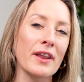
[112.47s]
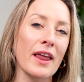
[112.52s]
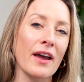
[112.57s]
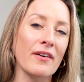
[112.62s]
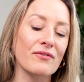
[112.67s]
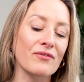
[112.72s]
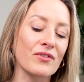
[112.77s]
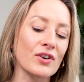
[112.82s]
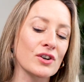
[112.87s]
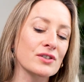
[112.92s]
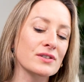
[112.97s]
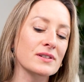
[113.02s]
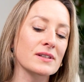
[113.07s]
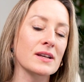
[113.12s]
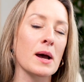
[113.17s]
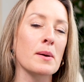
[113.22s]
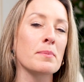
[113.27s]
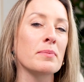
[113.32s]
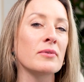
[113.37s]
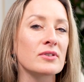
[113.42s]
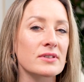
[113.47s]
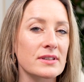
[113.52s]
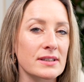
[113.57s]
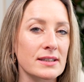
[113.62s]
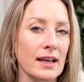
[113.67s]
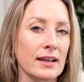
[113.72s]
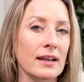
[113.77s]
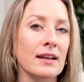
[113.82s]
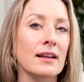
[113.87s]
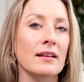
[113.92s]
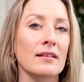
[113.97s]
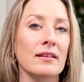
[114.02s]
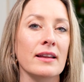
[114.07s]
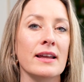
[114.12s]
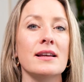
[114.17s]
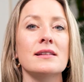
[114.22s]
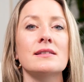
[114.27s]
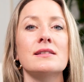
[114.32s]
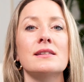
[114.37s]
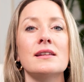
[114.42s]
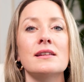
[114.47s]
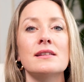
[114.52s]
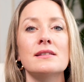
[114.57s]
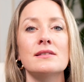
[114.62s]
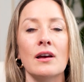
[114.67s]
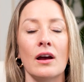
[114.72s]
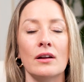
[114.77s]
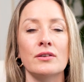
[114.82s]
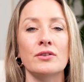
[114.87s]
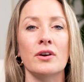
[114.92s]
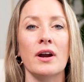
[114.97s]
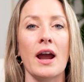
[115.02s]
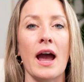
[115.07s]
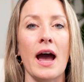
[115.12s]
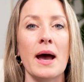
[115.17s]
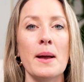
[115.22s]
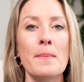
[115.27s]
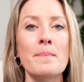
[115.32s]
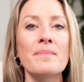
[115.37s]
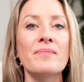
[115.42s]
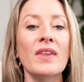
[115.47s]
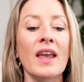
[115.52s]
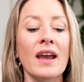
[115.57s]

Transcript: that first couple second glance is on your ad,